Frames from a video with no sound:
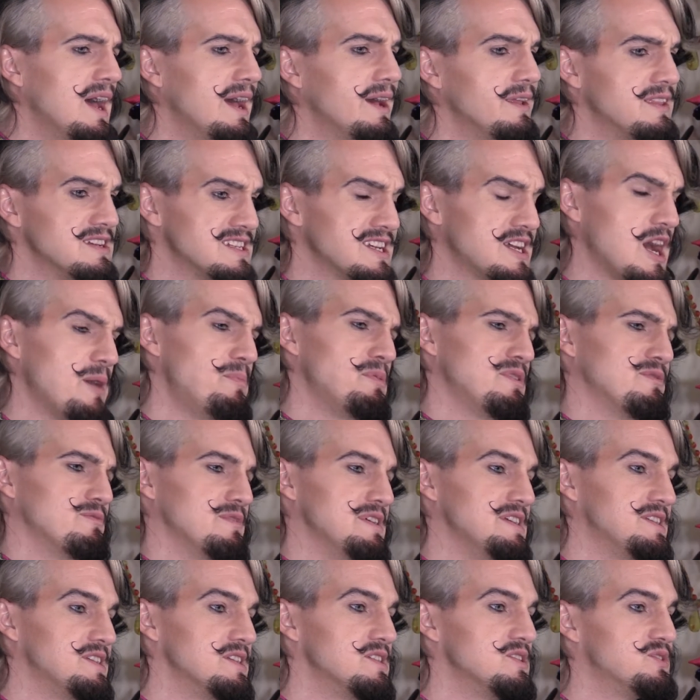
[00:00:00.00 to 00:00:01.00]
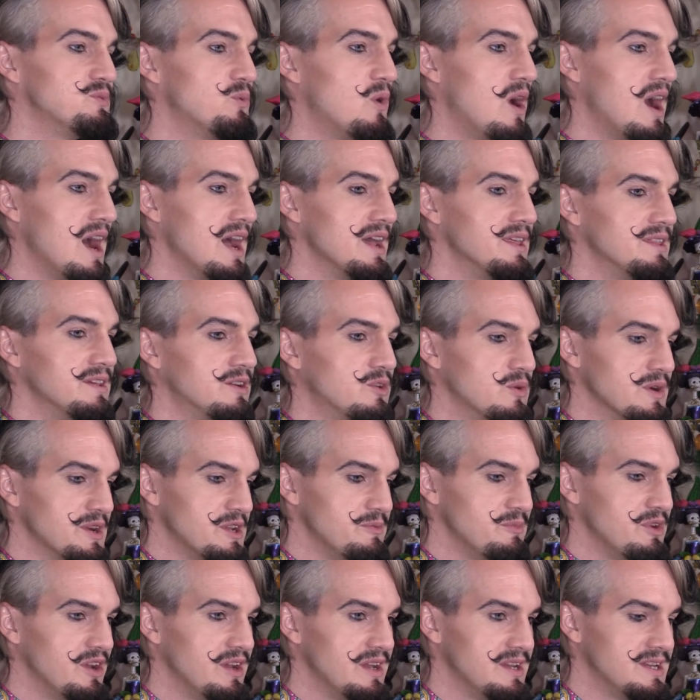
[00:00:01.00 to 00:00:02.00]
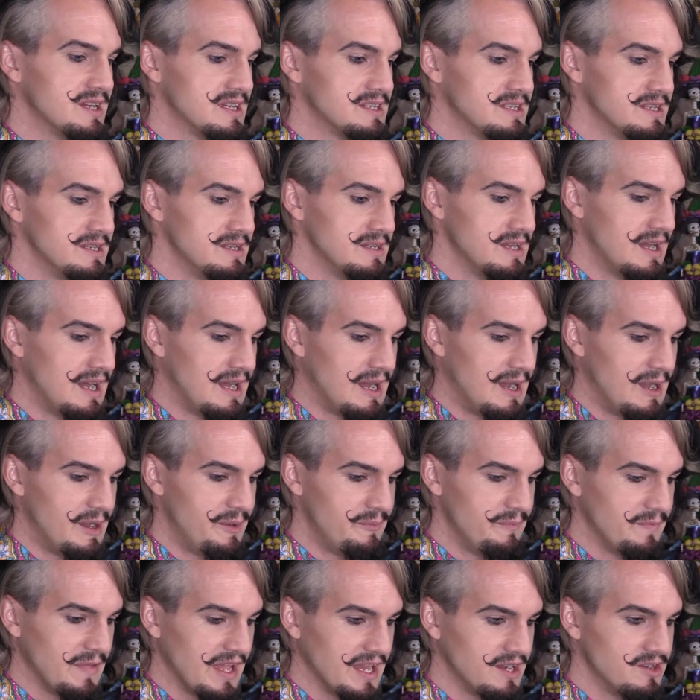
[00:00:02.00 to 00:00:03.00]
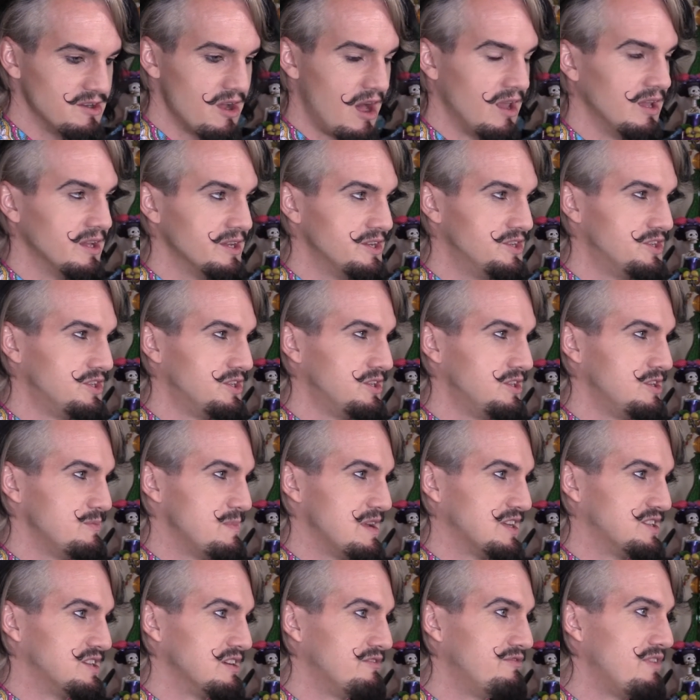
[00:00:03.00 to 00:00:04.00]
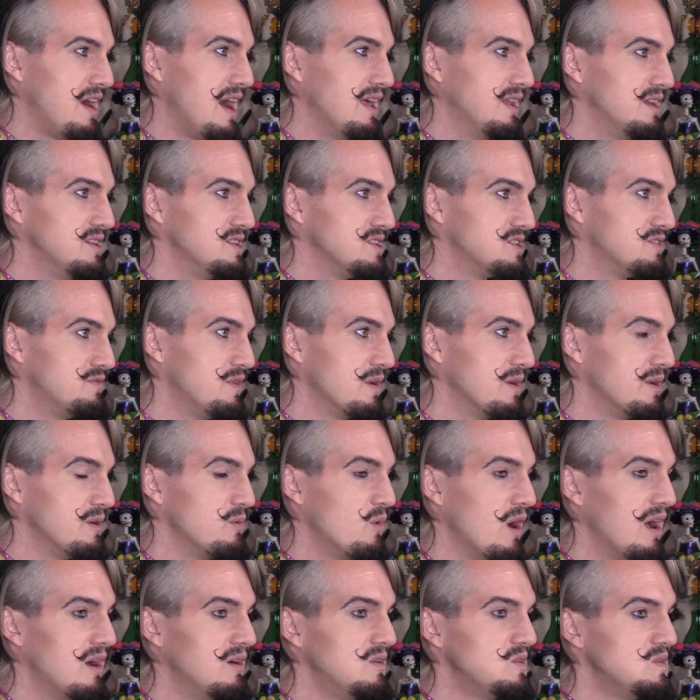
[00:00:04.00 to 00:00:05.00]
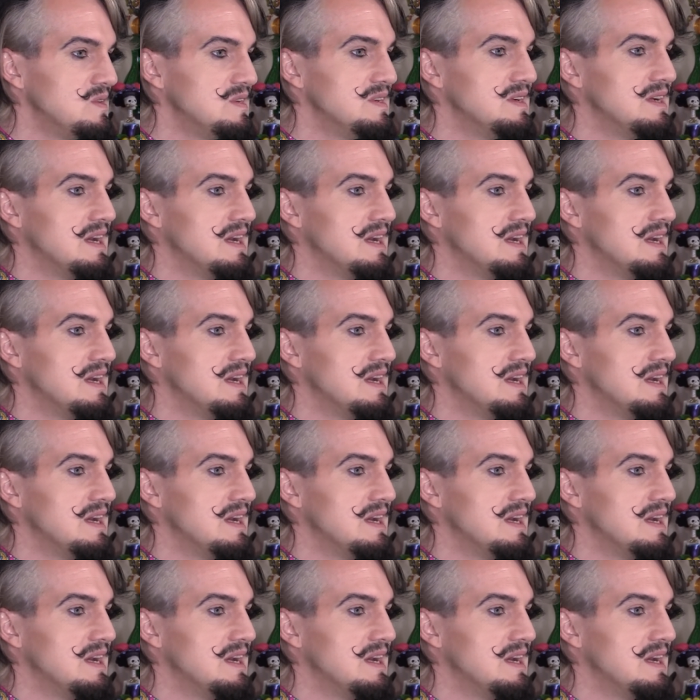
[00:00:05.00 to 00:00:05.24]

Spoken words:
there's a couple of reasons why the queer community doesn't acknowledge domestic violence very well.